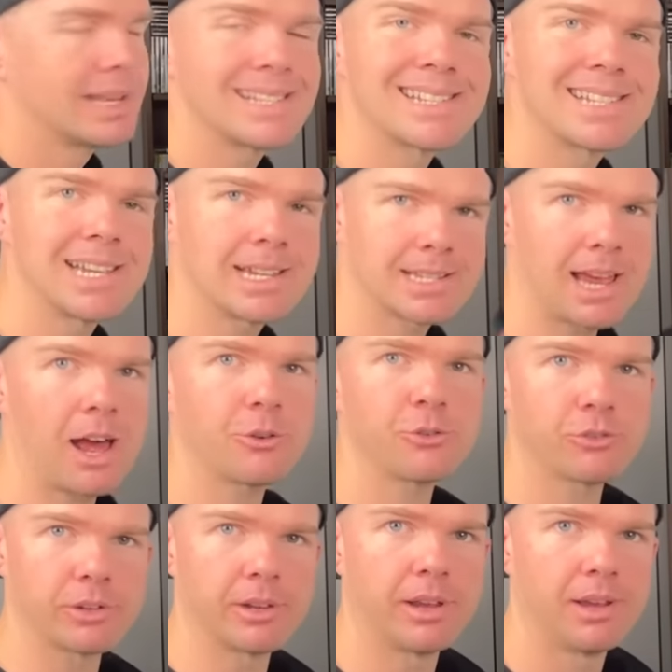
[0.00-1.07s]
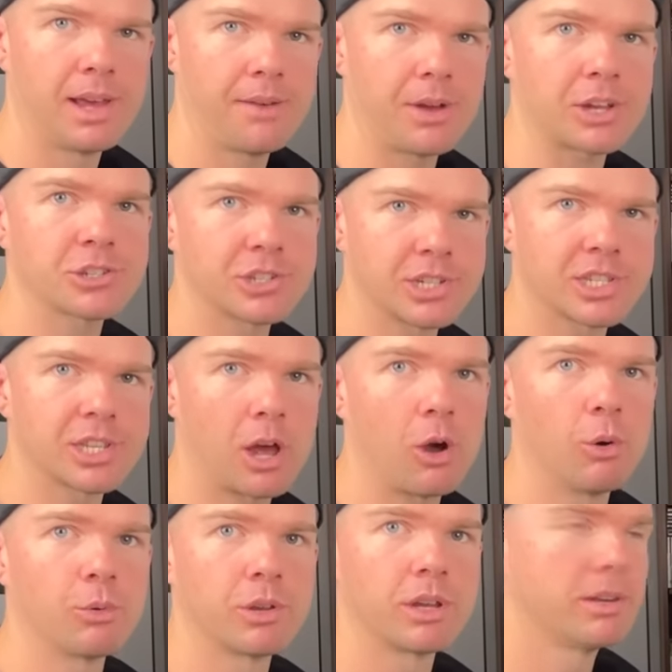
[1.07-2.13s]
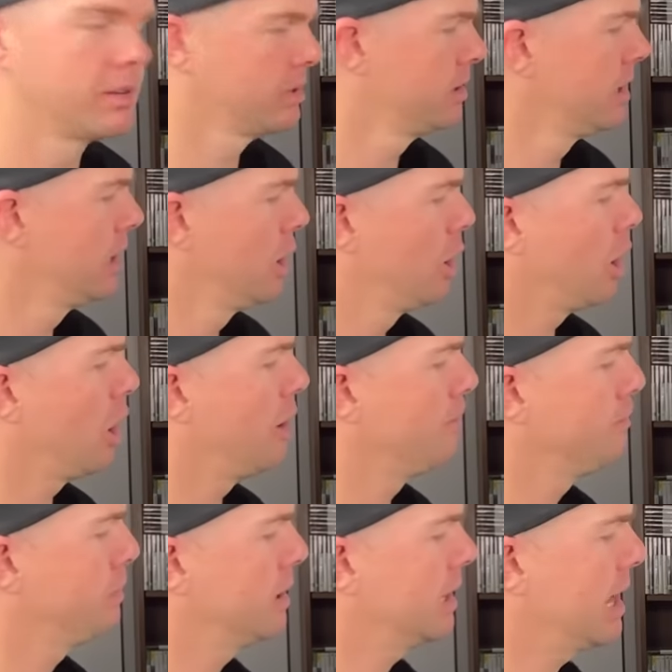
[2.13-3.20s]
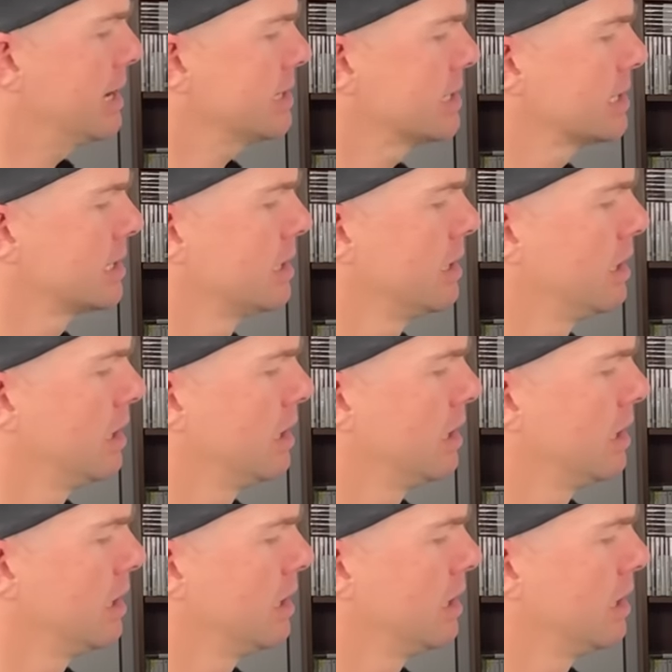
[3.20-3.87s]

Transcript: 600 have actually sold, plus